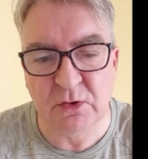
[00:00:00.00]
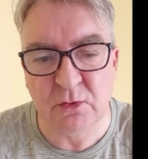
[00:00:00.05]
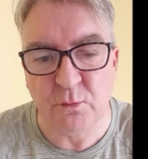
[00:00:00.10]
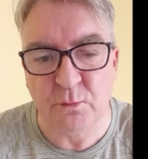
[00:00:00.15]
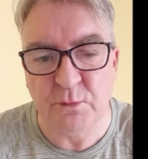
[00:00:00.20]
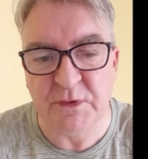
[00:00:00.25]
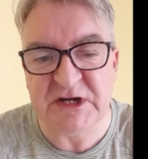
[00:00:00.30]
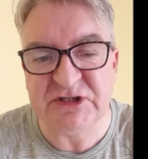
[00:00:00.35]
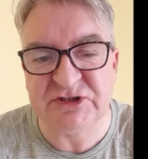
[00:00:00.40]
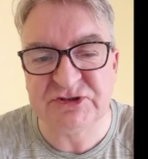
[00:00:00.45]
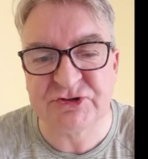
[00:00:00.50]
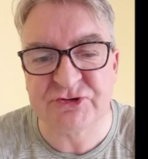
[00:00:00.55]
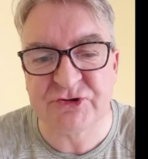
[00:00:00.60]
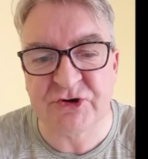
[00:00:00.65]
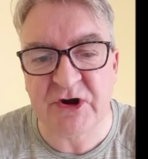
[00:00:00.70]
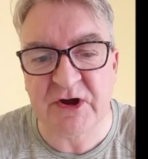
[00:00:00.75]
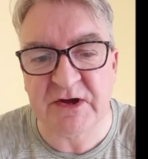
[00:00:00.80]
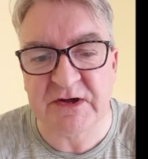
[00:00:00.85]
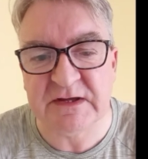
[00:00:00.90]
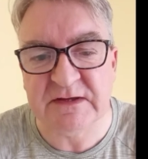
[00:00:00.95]
We
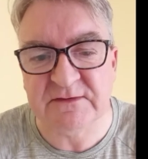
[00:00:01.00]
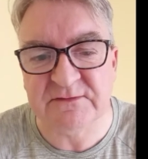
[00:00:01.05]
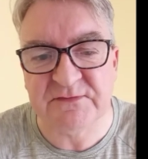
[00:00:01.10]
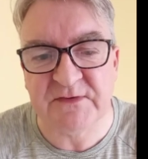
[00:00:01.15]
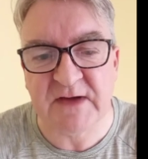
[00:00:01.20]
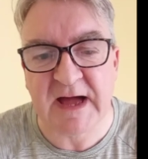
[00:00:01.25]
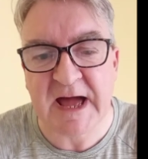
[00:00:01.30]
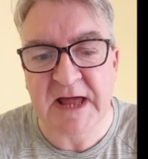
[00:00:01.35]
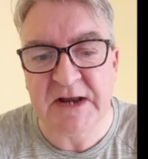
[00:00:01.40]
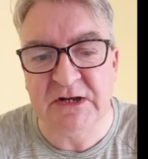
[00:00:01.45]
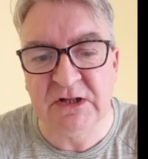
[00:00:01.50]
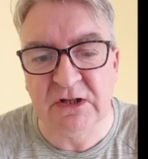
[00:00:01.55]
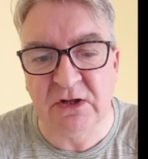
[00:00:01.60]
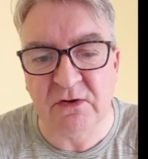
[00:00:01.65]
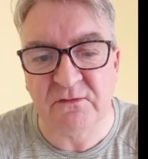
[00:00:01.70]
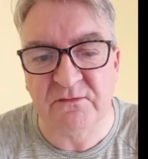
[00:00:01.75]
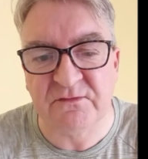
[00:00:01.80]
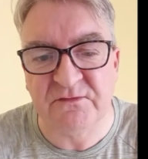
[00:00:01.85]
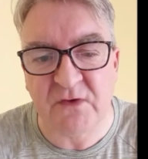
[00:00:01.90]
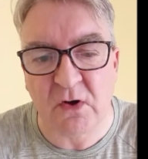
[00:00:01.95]
thrive and
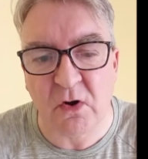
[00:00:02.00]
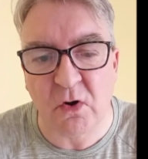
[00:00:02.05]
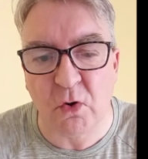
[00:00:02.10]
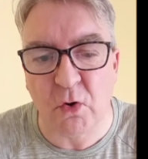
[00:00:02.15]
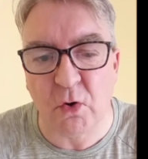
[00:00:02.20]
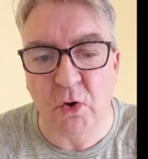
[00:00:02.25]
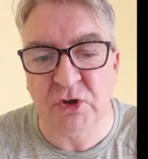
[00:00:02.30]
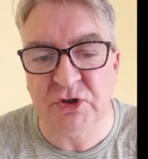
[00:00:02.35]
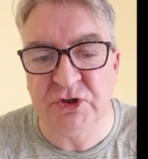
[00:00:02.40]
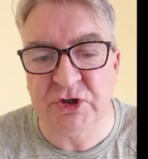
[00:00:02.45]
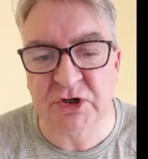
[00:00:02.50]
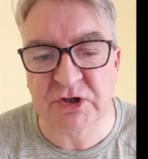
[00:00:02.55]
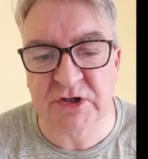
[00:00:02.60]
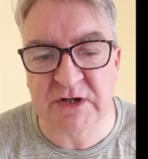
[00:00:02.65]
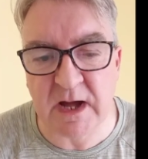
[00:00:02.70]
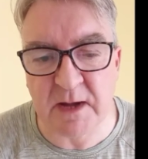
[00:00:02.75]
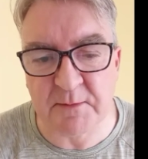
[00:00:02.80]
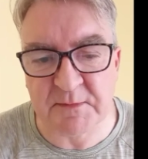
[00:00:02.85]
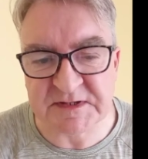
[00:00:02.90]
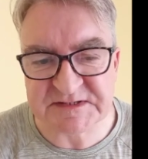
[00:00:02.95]
love all your
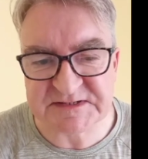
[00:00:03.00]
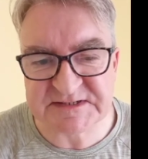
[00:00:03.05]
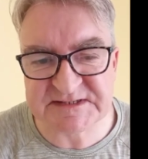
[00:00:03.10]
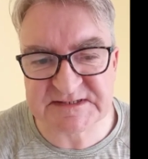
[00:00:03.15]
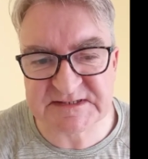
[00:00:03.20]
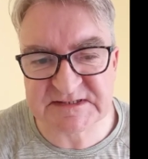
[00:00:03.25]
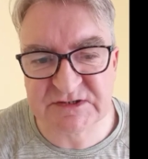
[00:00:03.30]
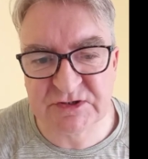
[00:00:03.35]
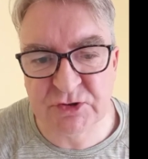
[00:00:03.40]
comments,